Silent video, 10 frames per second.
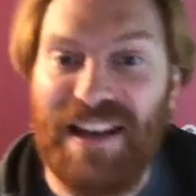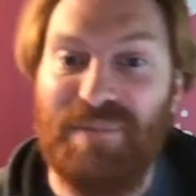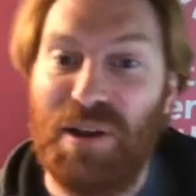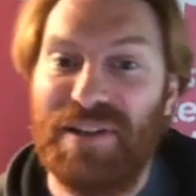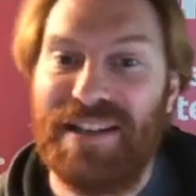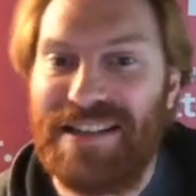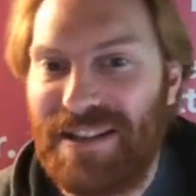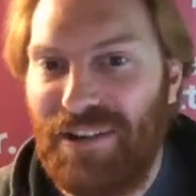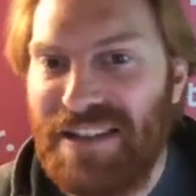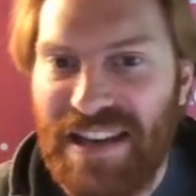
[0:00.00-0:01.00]
and most
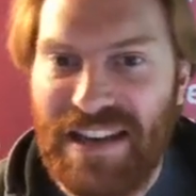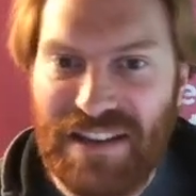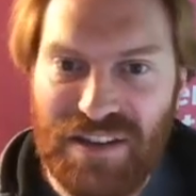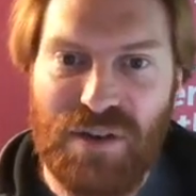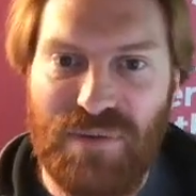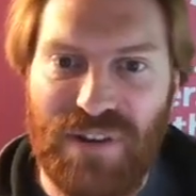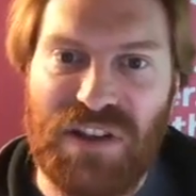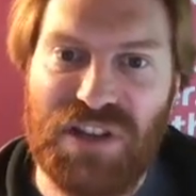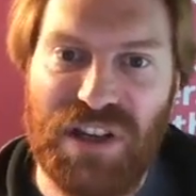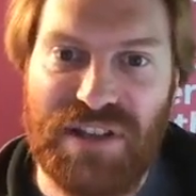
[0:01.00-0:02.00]
exciting new
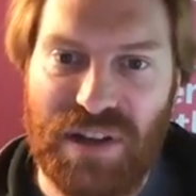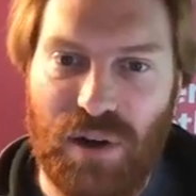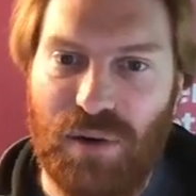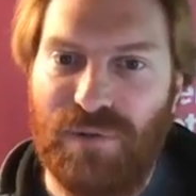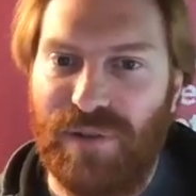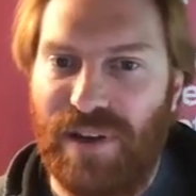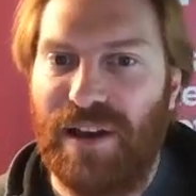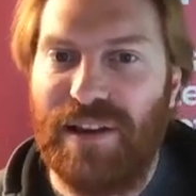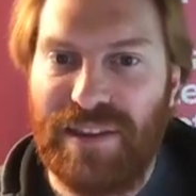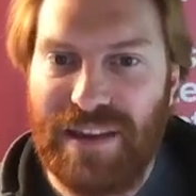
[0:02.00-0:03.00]
features of
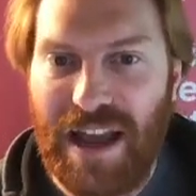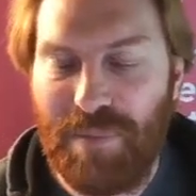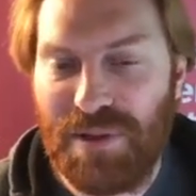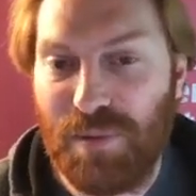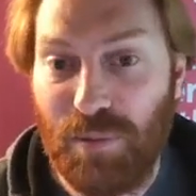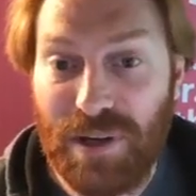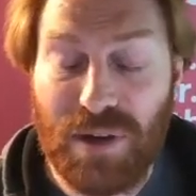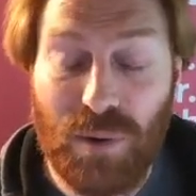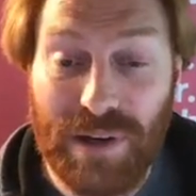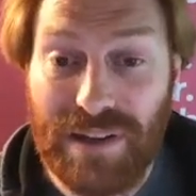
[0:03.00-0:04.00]
the app is what we're
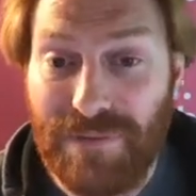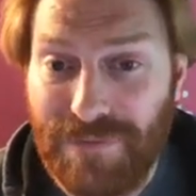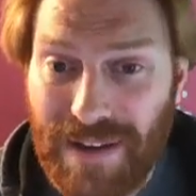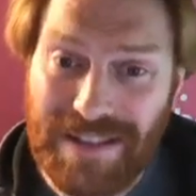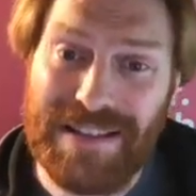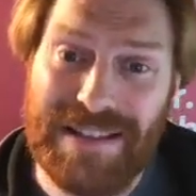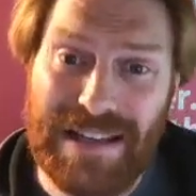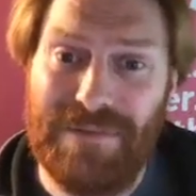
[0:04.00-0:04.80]
calling the Fantasy